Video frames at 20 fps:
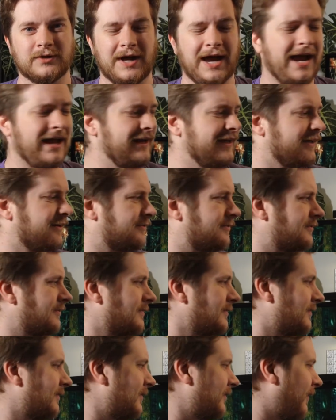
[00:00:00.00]
Alex,
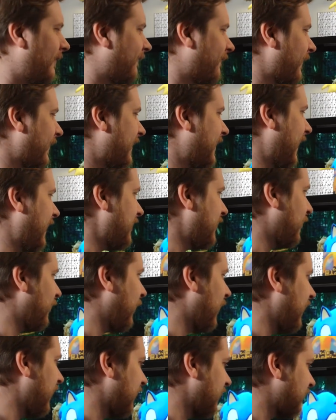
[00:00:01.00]
you forget your
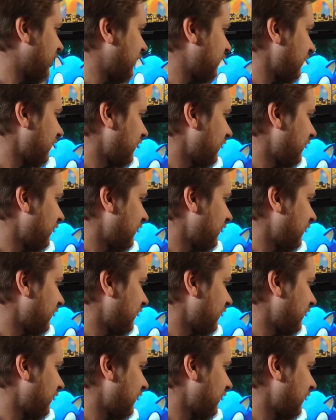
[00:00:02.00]
words